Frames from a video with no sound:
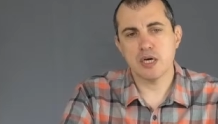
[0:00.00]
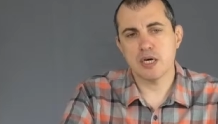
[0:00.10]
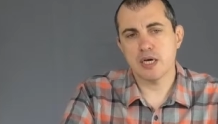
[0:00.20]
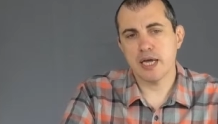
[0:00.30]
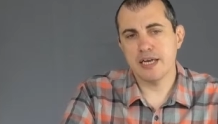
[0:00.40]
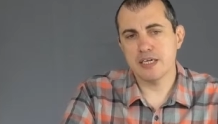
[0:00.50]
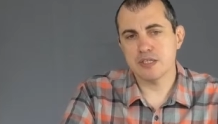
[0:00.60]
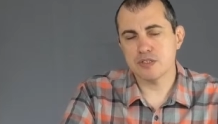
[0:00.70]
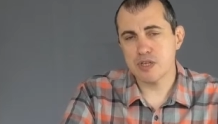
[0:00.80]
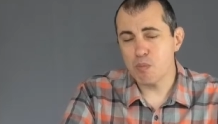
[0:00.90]
in
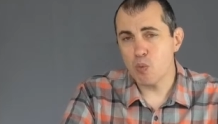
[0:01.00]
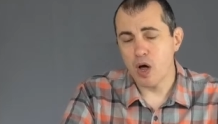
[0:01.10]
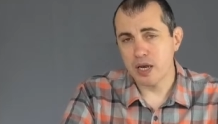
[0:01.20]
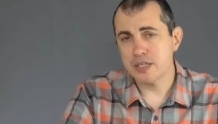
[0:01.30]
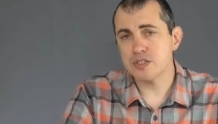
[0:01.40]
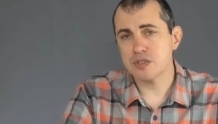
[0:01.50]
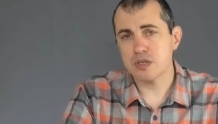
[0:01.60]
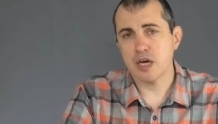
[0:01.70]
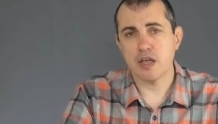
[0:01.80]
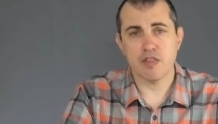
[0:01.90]
some wallets,
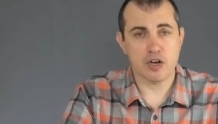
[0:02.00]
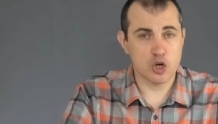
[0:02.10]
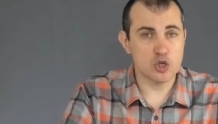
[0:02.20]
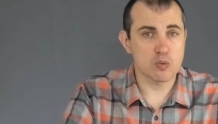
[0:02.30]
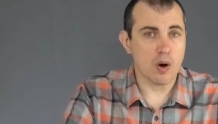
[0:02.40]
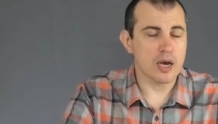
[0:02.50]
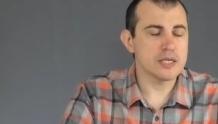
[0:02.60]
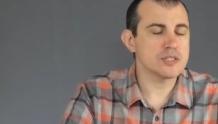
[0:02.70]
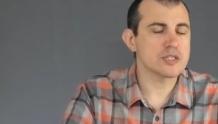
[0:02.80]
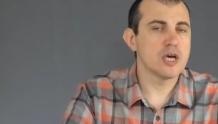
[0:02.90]
the good
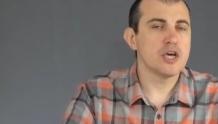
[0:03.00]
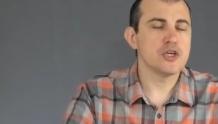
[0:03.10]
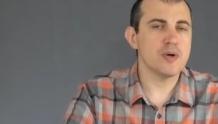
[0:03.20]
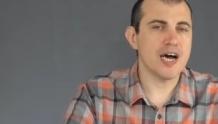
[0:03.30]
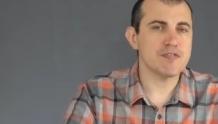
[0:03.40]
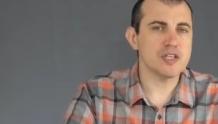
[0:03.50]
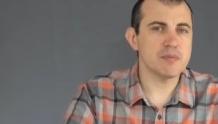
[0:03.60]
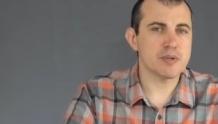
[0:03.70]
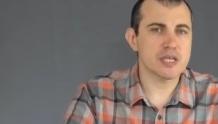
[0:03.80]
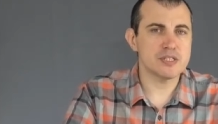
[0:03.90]
wallets, you have the
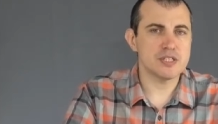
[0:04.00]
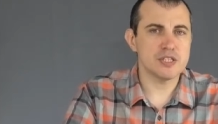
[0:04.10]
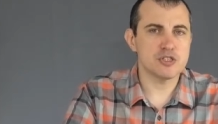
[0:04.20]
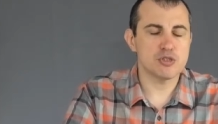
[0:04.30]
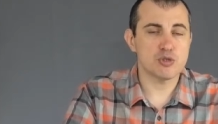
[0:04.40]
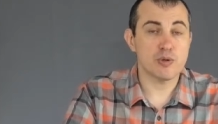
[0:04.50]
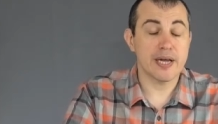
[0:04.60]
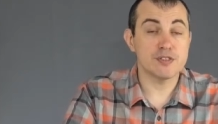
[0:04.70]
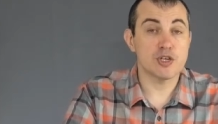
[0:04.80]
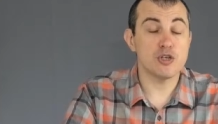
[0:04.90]
ability to
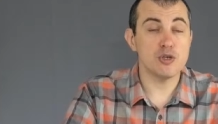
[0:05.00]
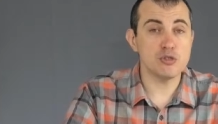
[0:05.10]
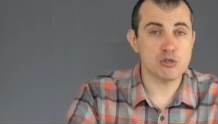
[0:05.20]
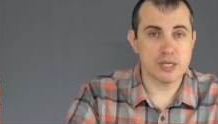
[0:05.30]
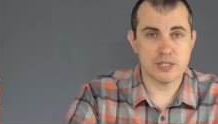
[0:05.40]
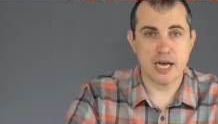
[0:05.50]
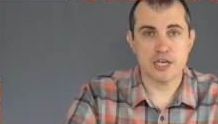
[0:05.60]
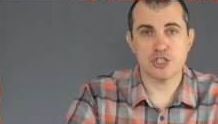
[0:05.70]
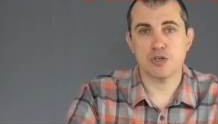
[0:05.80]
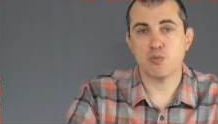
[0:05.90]
create a new
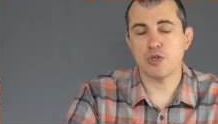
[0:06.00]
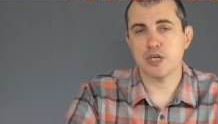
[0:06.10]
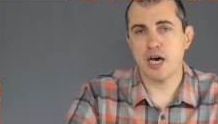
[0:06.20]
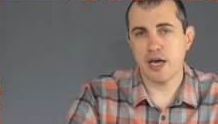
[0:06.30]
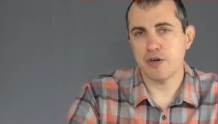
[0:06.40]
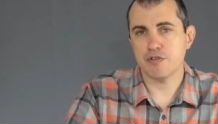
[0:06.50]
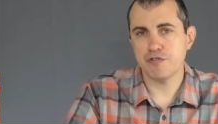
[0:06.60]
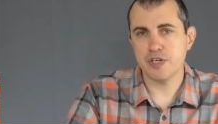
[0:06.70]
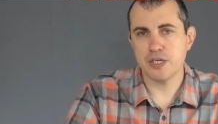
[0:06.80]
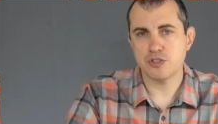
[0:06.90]
transaction with a higher
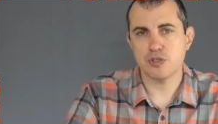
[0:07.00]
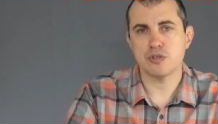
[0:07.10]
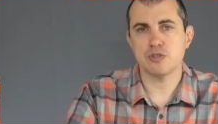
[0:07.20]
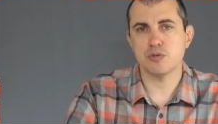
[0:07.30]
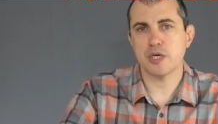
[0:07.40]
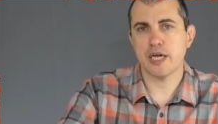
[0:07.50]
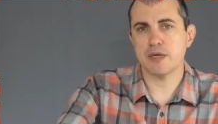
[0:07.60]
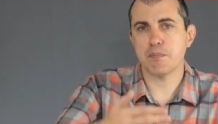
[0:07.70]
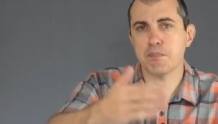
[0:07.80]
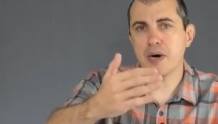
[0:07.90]
fee so that you
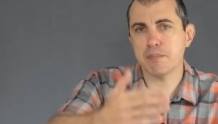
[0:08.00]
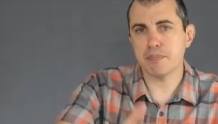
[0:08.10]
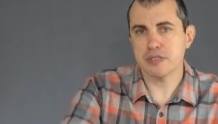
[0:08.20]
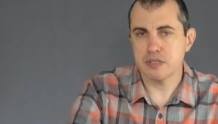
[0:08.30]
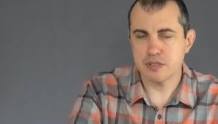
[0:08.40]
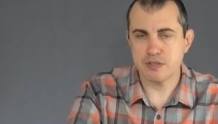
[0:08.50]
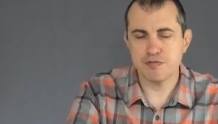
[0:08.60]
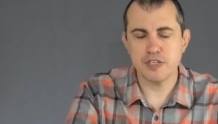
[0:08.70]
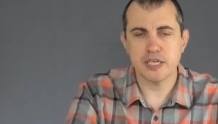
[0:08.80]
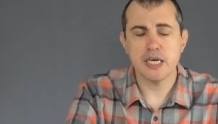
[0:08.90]
can bump the
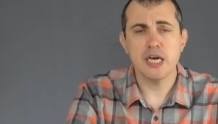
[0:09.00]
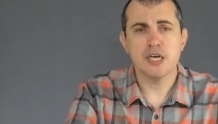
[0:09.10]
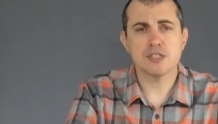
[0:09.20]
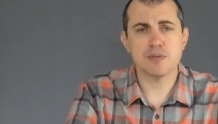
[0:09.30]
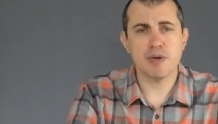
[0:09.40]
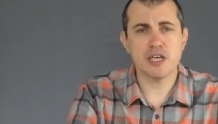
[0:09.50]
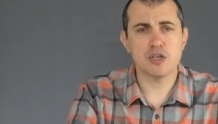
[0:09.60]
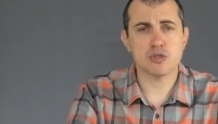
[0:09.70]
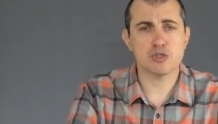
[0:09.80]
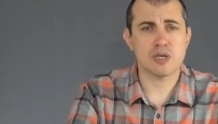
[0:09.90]
fee to make
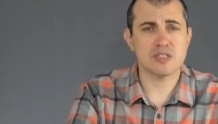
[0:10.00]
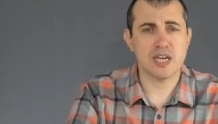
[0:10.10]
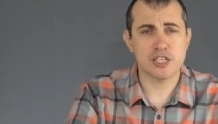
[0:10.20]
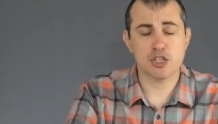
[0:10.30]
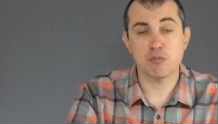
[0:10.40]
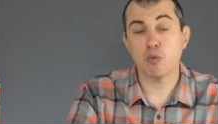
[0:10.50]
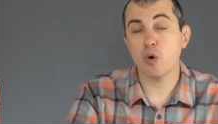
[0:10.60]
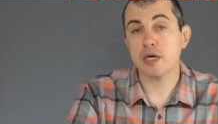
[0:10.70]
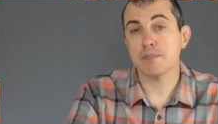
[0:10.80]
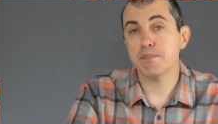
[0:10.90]
your transaction more
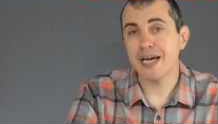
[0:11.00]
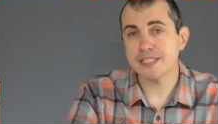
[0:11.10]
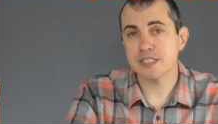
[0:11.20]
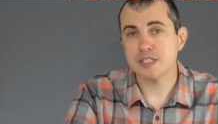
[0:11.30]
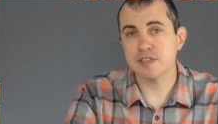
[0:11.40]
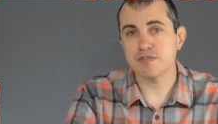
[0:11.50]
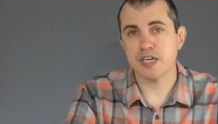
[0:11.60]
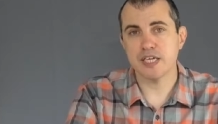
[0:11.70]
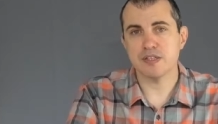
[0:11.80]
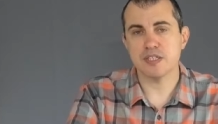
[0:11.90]
competitive
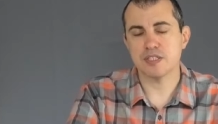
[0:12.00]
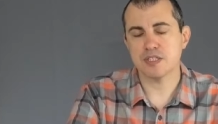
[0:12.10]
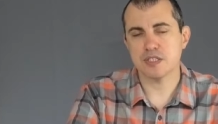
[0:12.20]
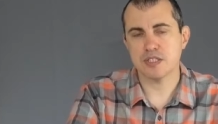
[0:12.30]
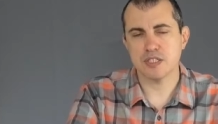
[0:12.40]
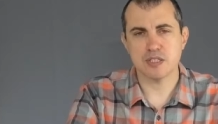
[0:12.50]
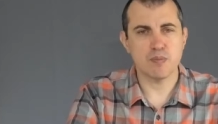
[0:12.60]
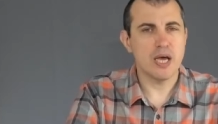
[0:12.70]
in this system.